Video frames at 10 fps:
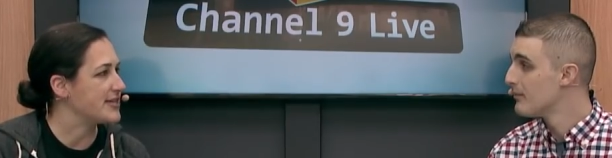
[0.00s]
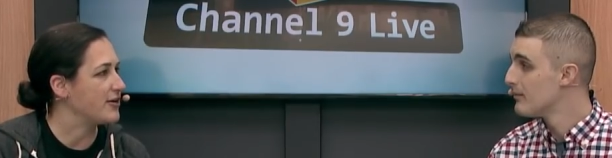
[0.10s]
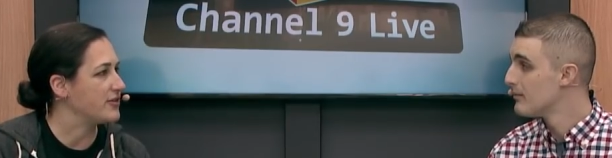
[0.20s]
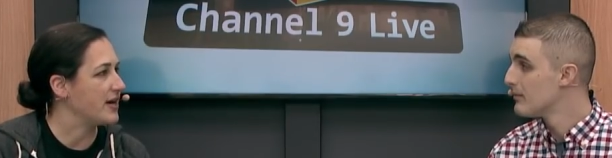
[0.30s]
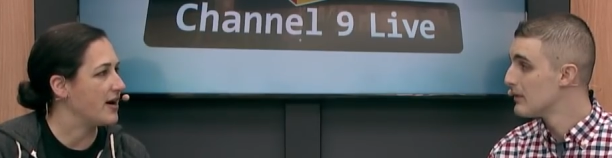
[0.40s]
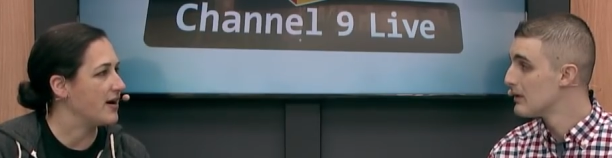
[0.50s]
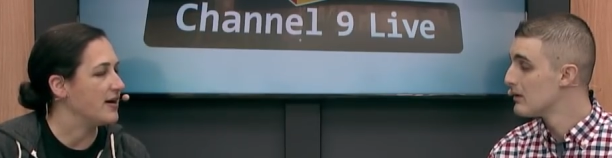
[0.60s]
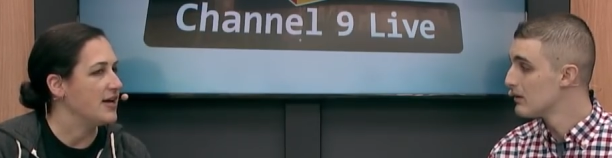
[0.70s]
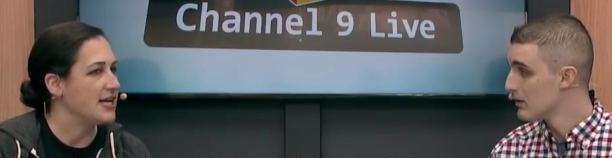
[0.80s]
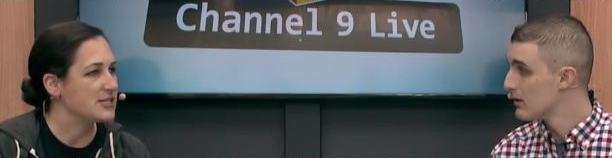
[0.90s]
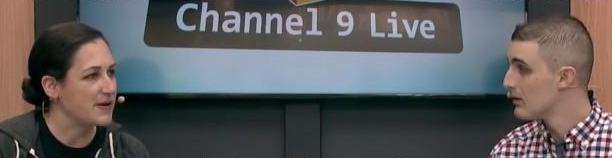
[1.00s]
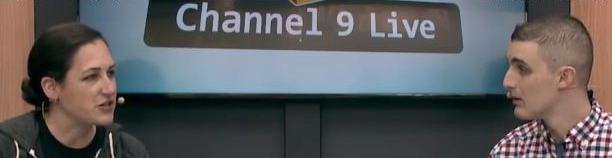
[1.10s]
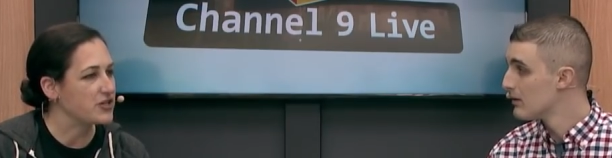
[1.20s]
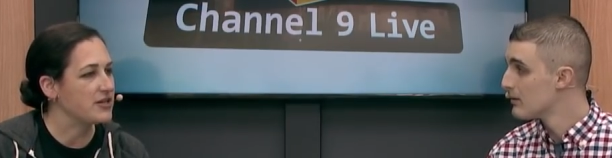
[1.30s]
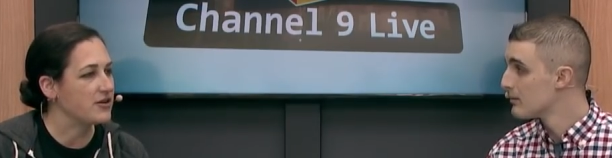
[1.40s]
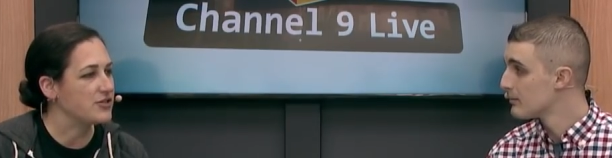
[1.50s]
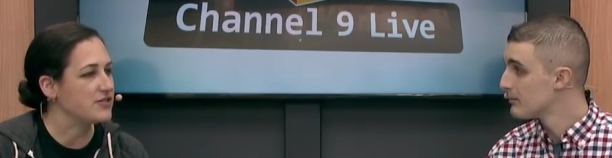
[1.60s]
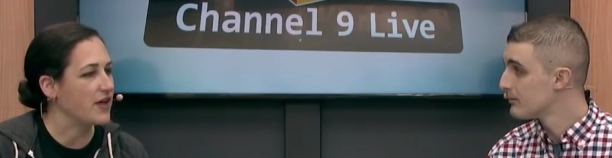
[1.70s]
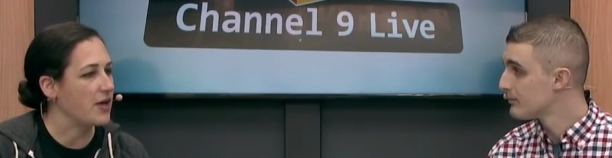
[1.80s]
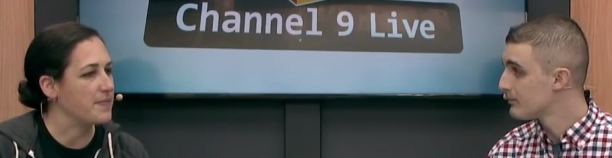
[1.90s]
Speaker 1: out there, especially those
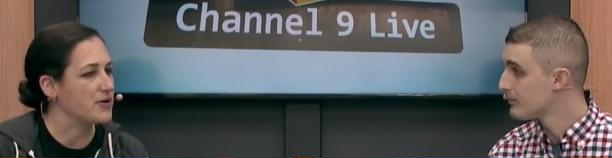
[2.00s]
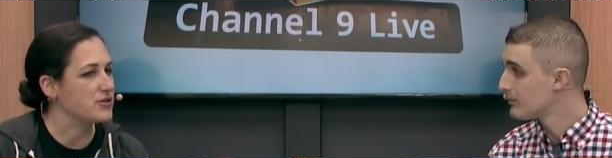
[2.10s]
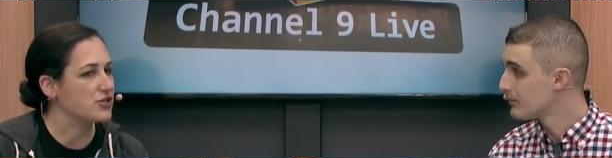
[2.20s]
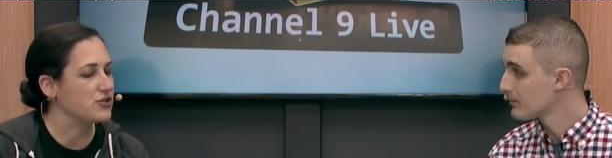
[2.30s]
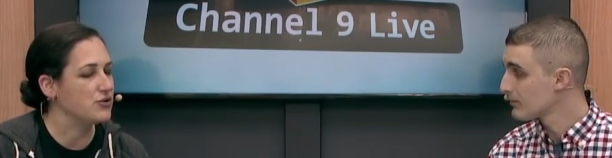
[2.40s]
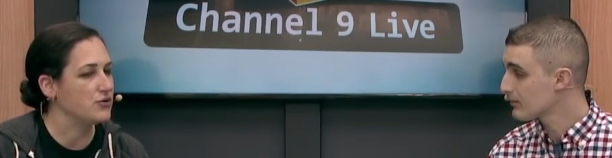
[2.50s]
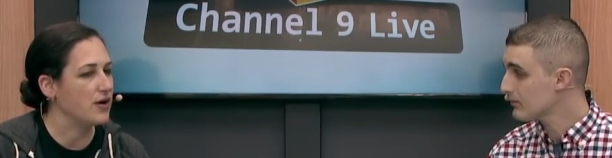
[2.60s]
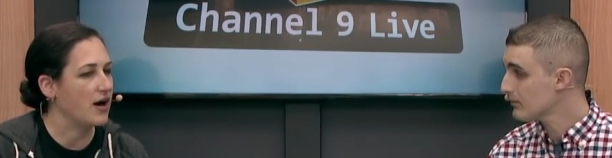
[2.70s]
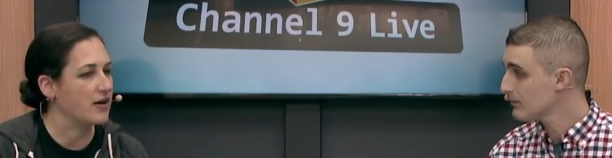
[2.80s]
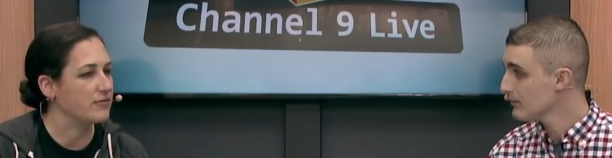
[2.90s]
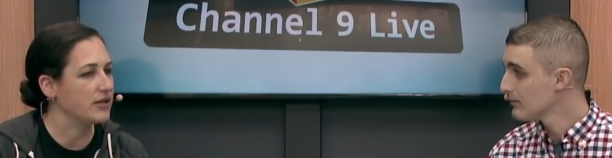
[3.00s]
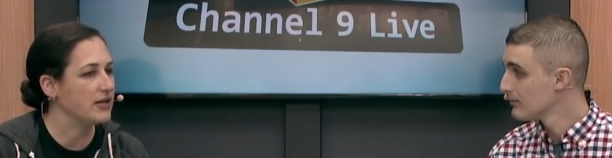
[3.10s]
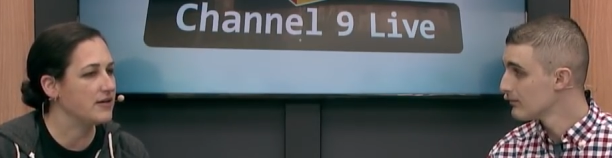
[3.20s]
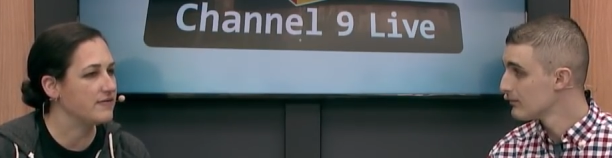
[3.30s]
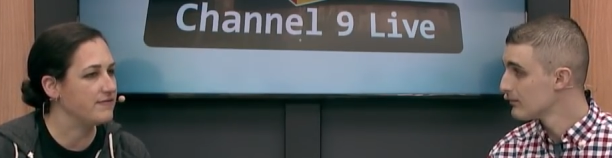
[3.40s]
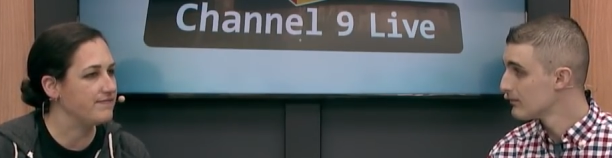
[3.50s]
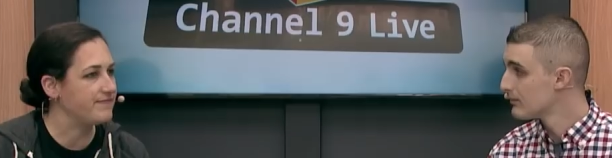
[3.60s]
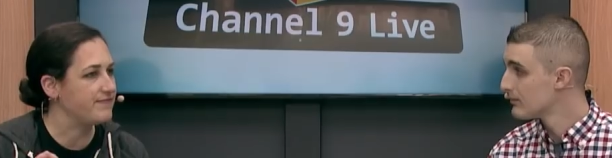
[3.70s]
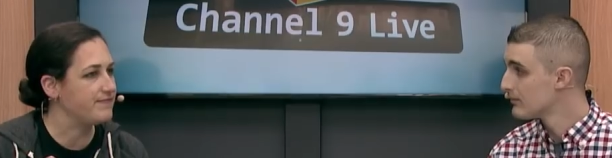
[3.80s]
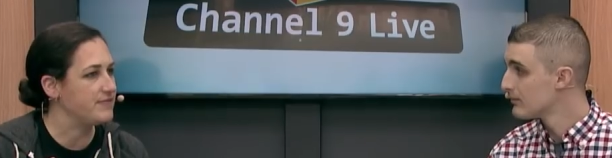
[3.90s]
developers who are really
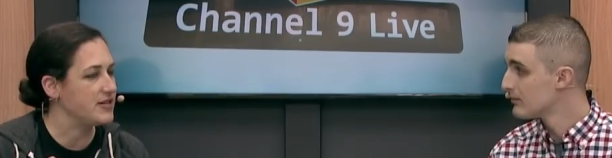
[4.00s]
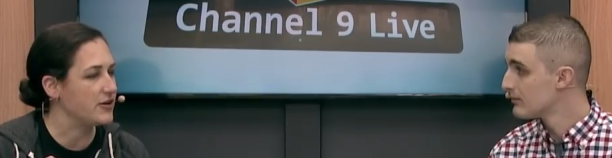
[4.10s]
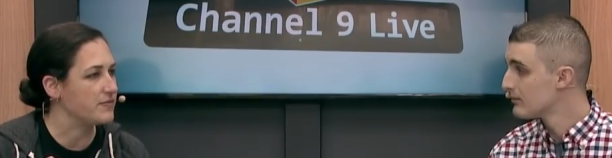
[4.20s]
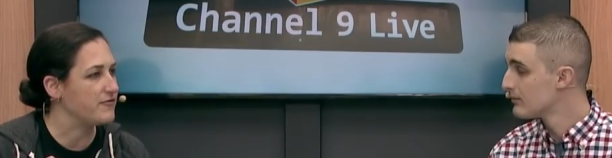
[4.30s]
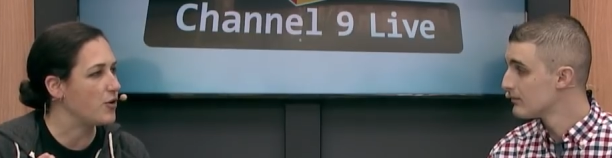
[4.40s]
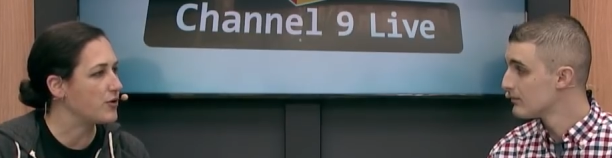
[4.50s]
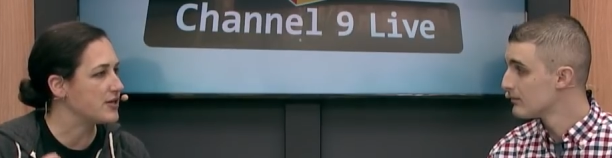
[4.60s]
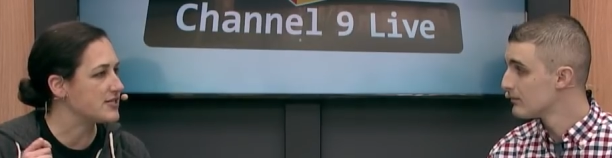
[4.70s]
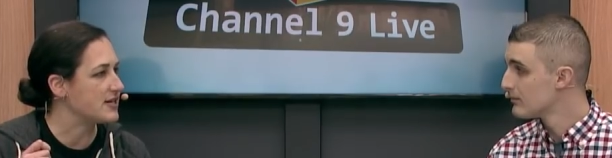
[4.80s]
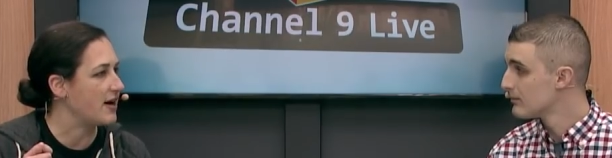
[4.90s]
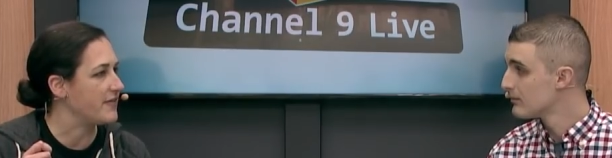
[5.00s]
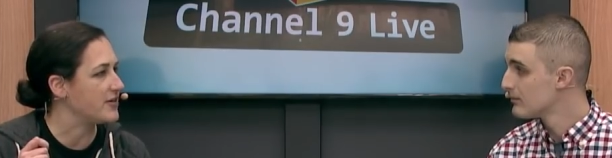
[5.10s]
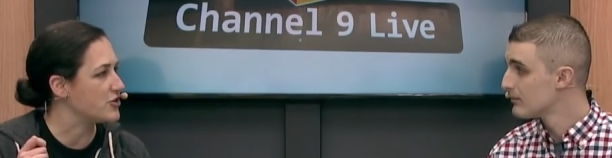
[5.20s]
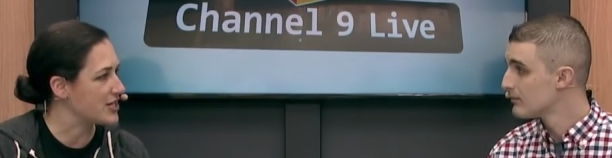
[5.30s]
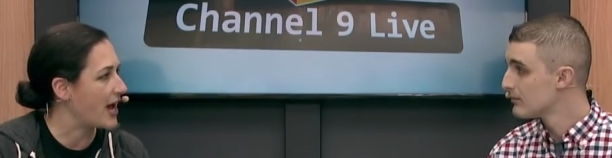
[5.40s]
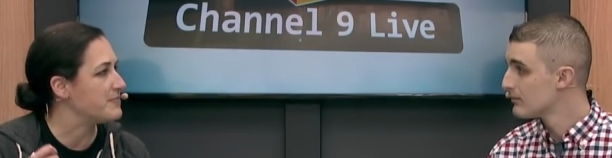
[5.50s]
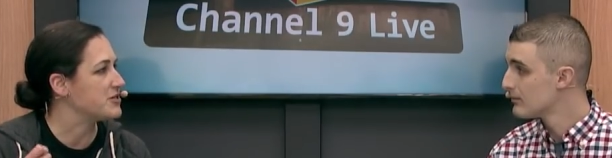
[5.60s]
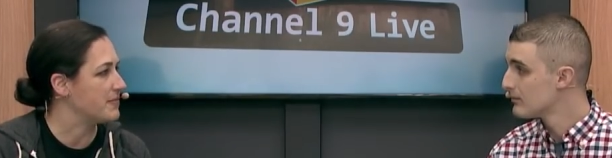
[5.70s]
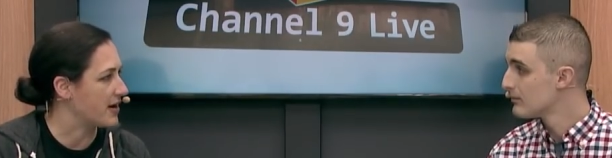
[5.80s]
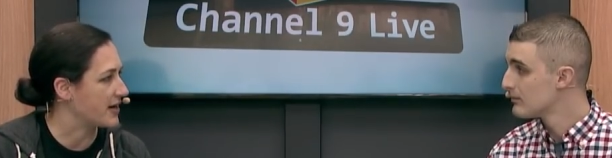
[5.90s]
you know focused on their time to
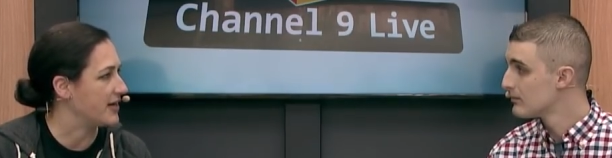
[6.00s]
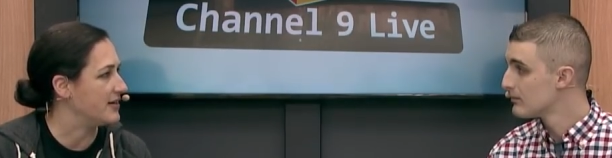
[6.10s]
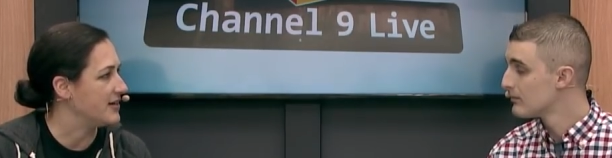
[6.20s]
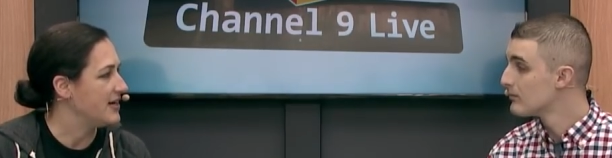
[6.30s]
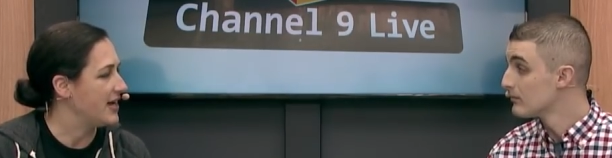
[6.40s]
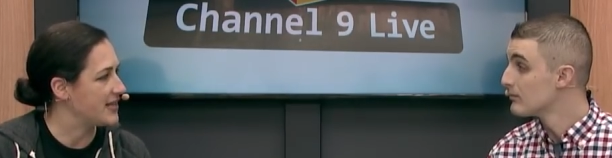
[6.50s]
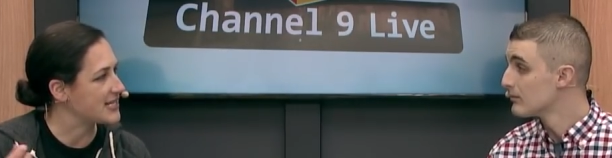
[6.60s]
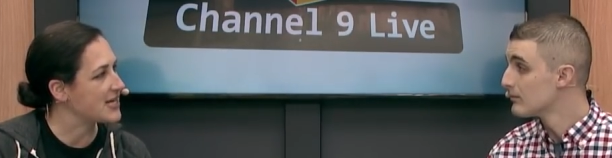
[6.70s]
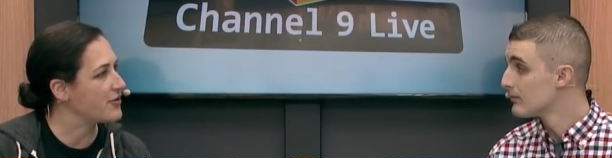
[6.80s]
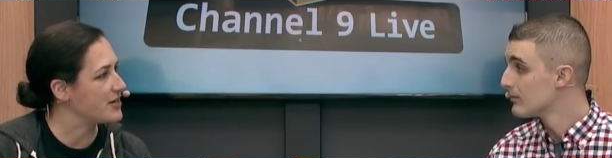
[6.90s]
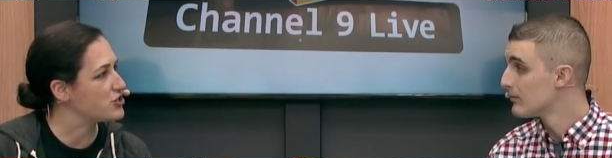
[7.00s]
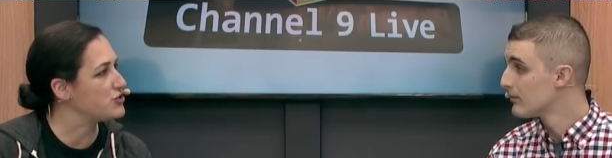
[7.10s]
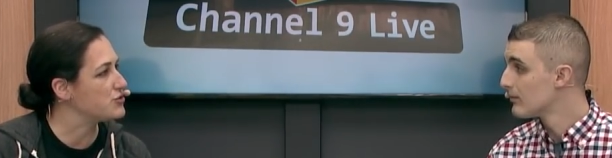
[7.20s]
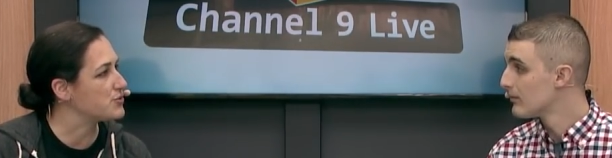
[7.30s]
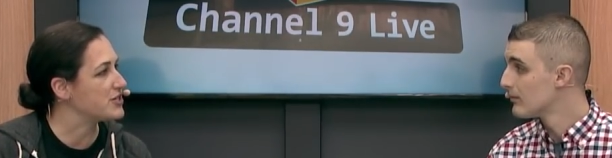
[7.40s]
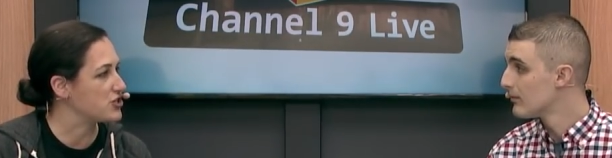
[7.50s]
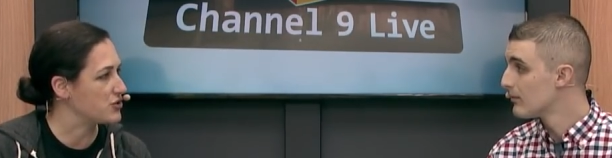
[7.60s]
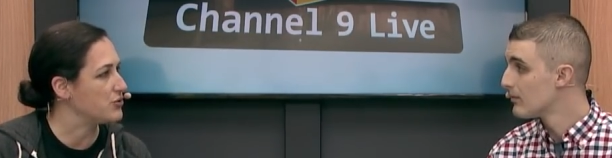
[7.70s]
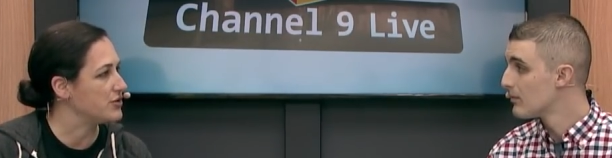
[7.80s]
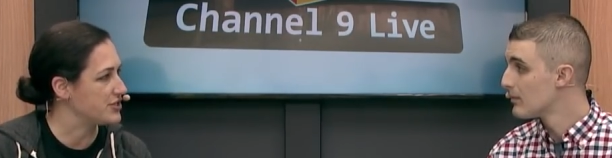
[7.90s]
market and that's how they choose which
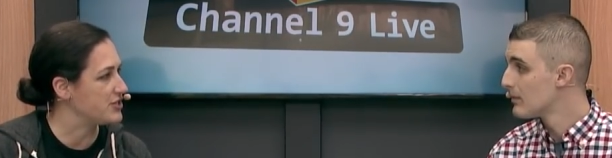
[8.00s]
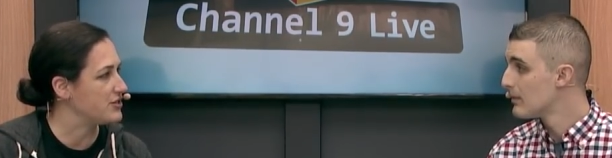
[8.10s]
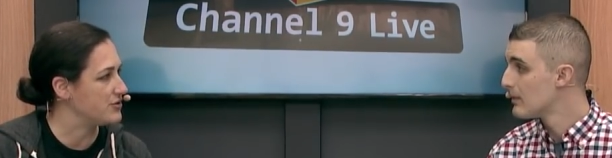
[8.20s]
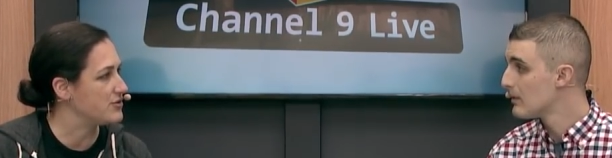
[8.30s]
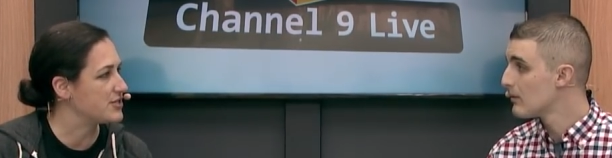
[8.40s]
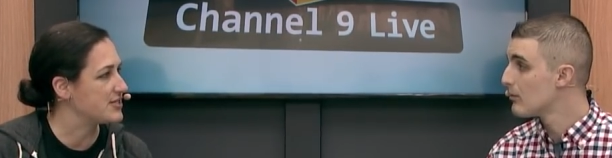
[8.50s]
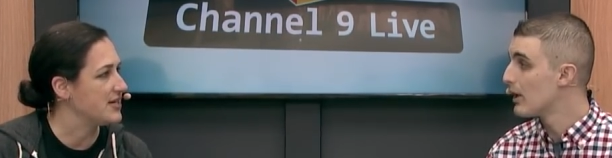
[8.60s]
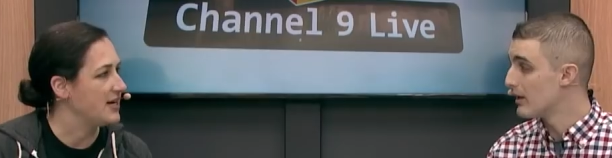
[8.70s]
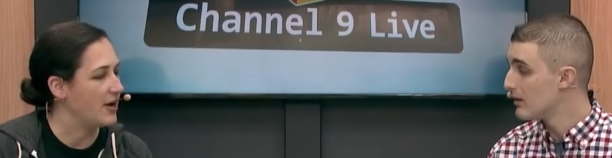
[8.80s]
tools to use right.